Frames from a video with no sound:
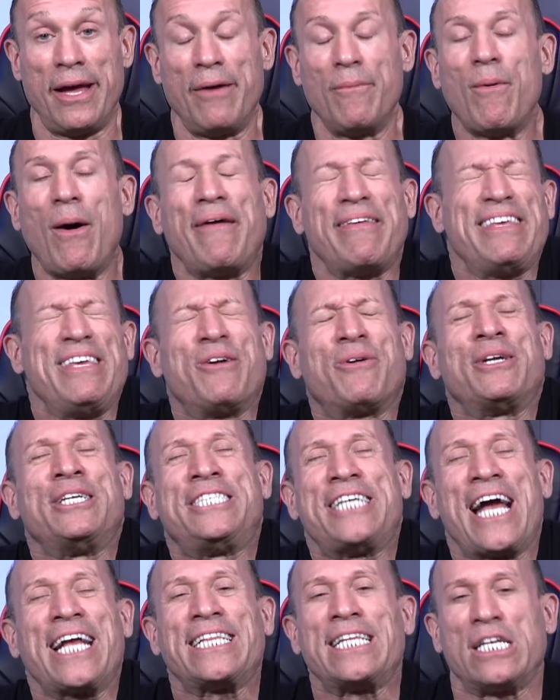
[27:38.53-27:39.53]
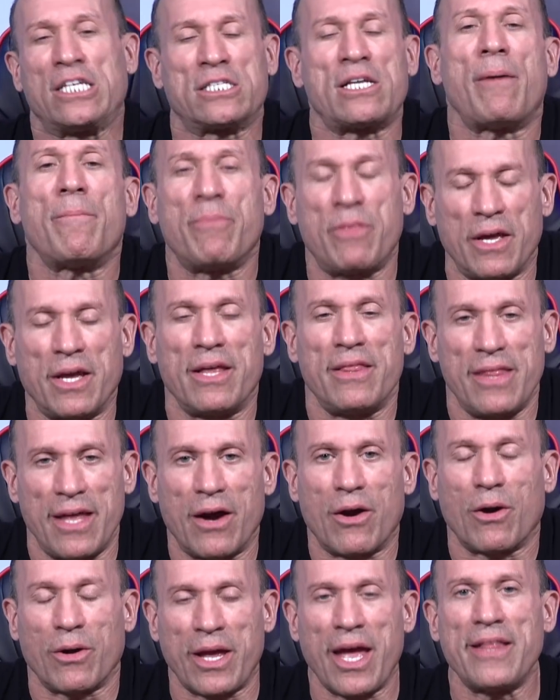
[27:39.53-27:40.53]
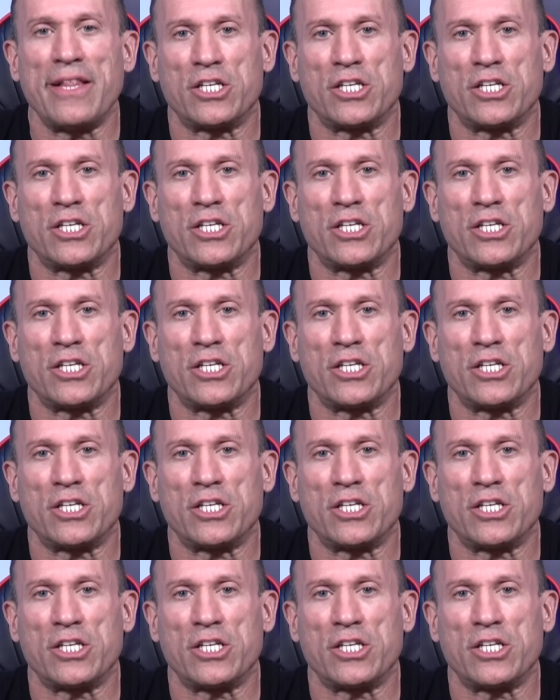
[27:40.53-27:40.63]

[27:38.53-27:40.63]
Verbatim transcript: well, you're injecting something in there, okay,